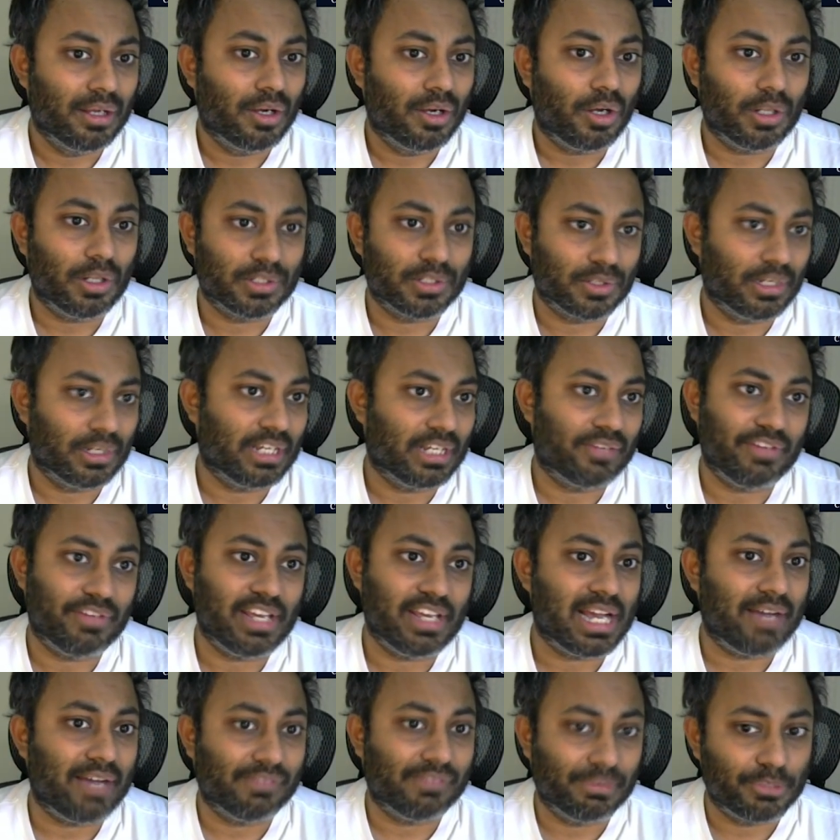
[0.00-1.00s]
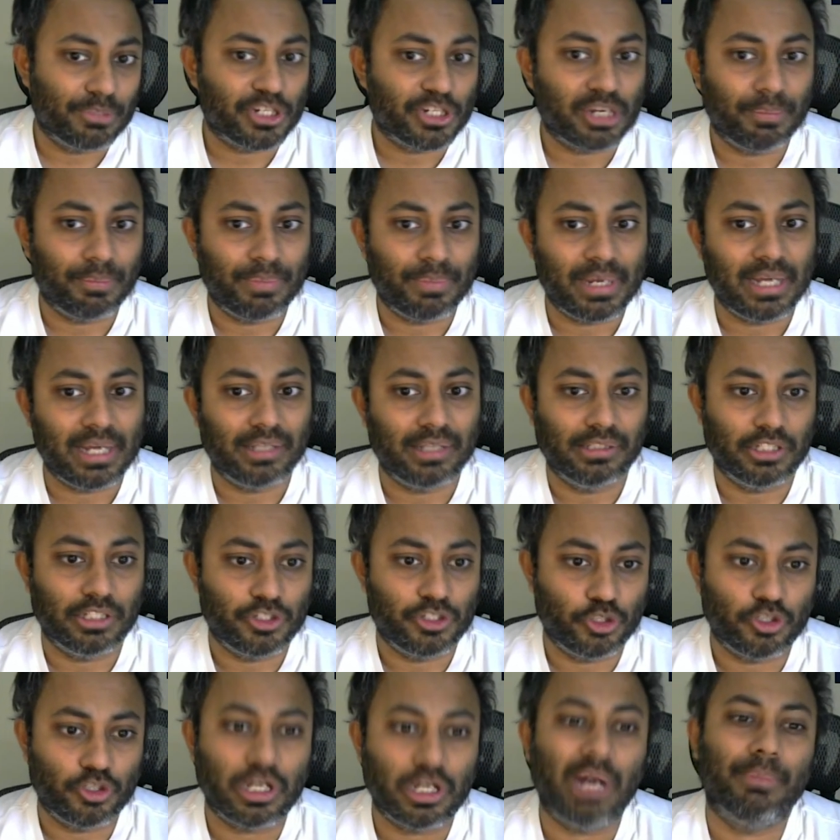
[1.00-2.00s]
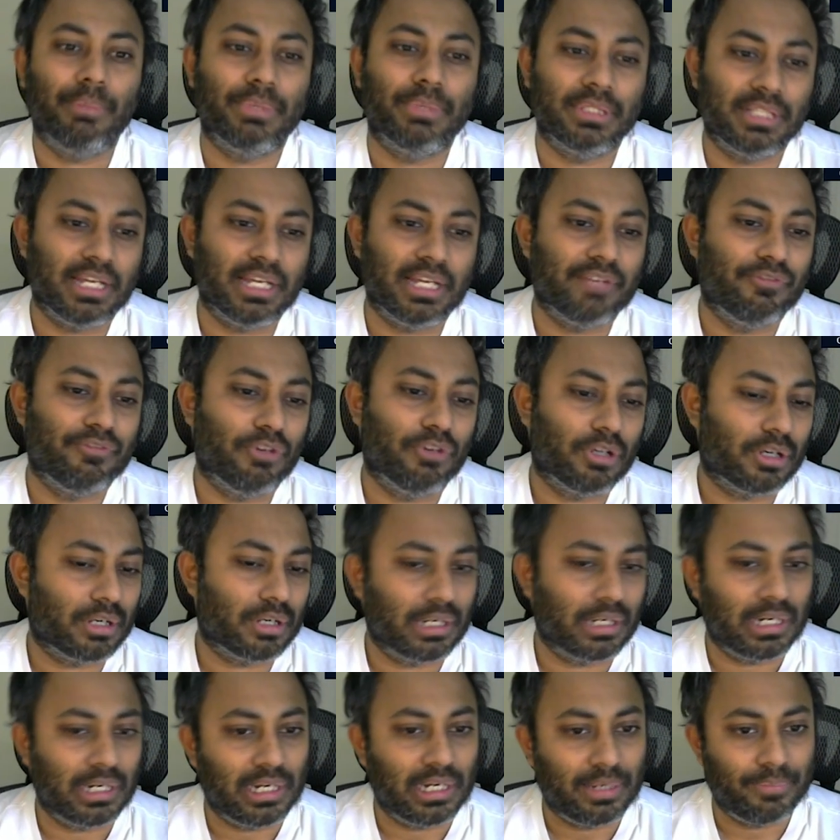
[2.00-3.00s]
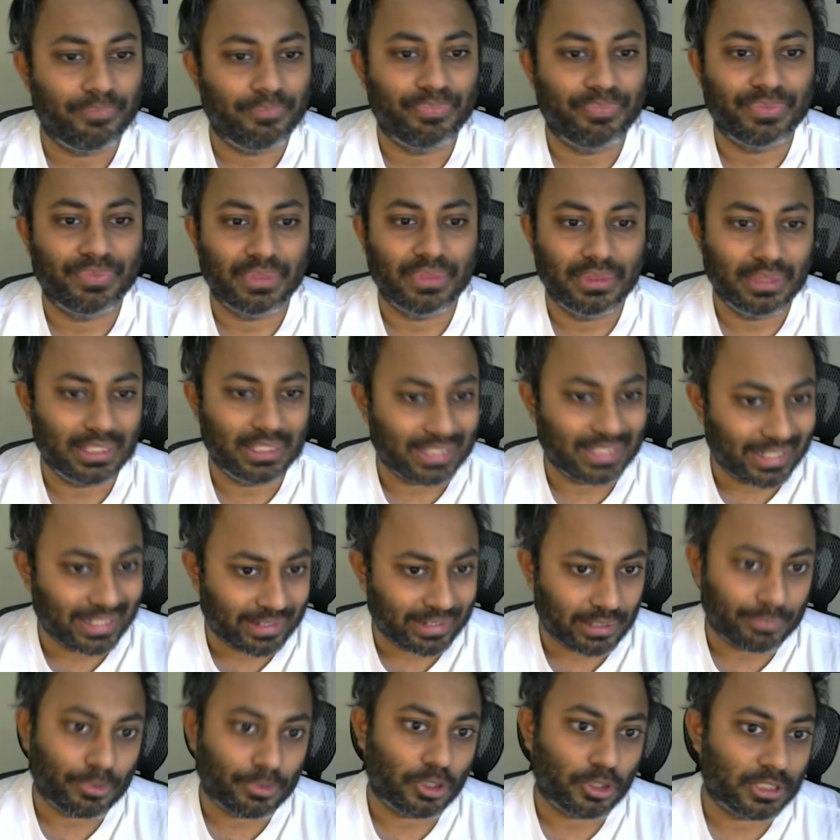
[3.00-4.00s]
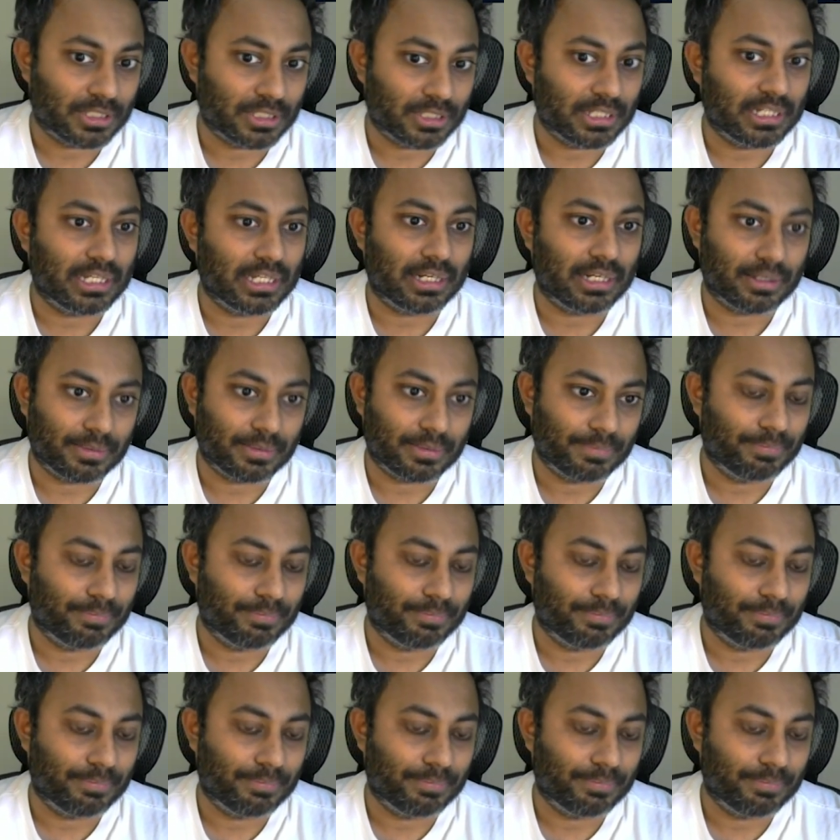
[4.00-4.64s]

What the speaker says: also like we have the bishop pair that should compensate for the central pawns that are